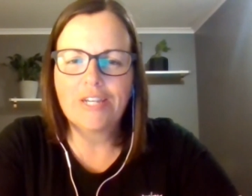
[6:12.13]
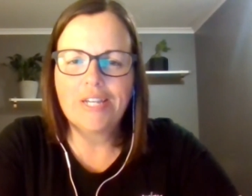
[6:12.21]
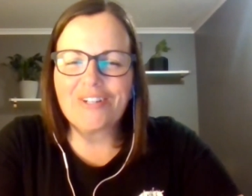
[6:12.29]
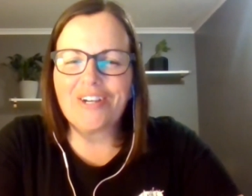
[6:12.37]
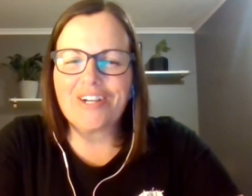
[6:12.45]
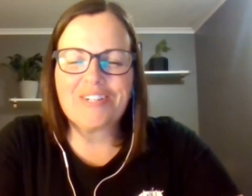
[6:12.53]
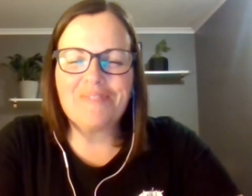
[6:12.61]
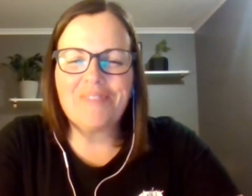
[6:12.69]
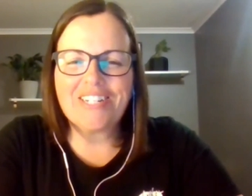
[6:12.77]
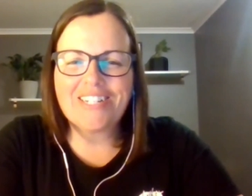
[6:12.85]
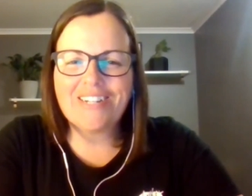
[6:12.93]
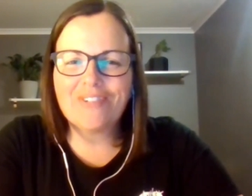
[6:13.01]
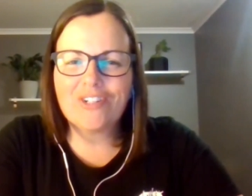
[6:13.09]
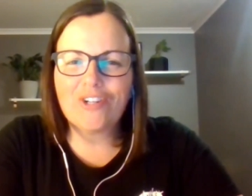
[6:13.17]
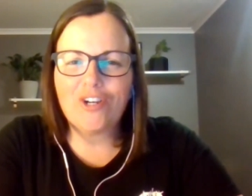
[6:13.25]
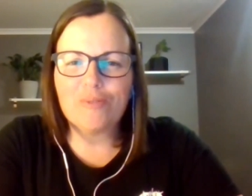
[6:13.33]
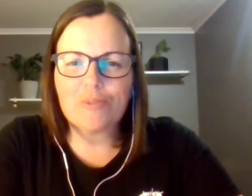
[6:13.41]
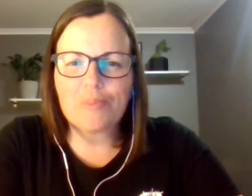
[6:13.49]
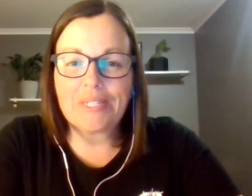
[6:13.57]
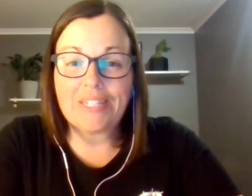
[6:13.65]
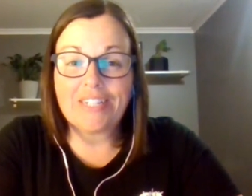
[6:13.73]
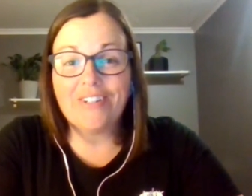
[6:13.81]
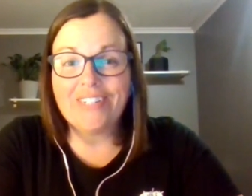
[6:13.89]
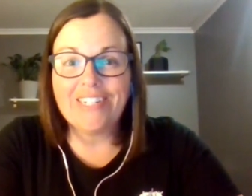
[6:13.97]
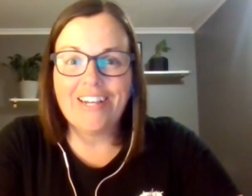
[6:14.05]
and i can imagine everyone at home is being like
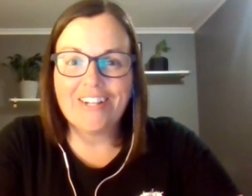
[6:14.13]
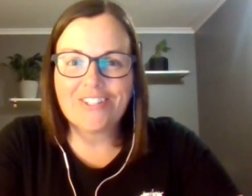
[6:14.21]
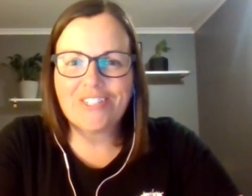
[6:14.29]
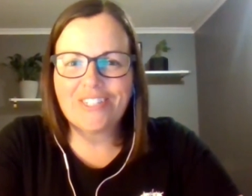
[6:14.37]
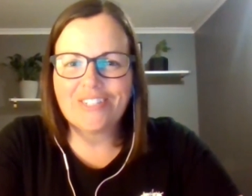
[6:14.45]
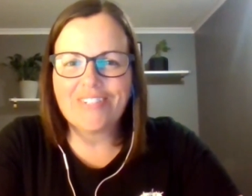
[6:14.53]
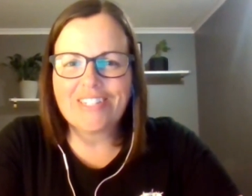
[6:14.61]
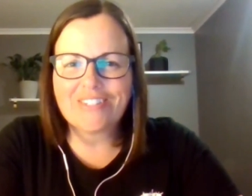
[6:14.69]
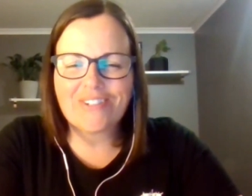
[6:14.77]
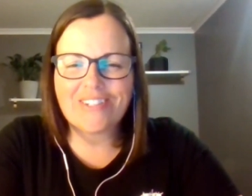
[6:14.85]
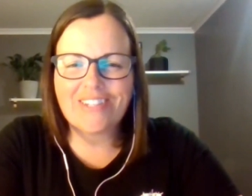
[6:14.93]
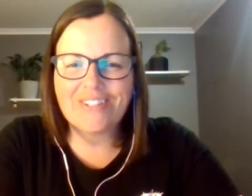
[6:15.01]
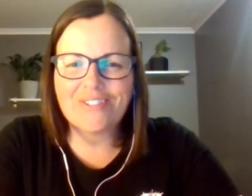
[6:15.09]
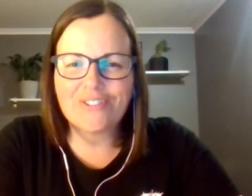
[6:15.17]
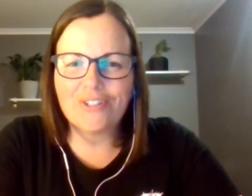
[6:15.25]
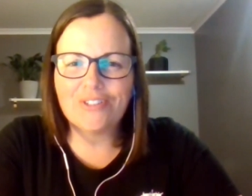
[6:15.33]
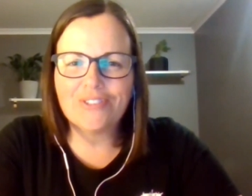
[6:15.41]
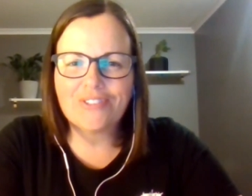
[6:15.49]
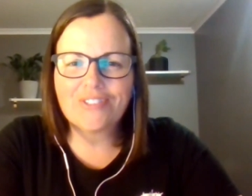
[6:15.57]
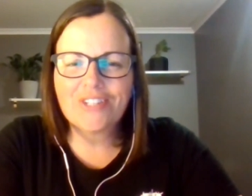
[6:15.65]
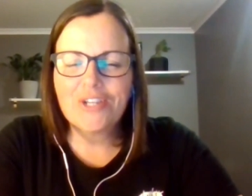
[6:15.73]
oh yeah how's she going to raise $3000